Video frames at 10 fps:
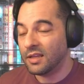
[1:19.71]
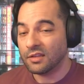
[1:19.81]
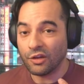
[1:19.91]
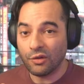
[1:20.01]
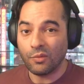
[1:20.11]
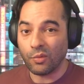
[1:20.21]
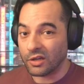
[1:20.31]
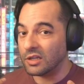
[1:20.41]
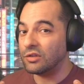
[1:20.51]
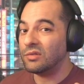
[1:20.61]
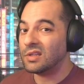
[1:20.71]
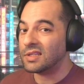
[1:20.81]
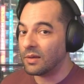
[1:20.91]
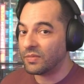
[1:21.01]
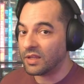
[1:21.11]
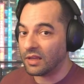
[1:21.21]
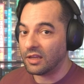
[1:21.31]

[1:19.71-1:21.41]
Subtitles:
So we're gonna do the same thing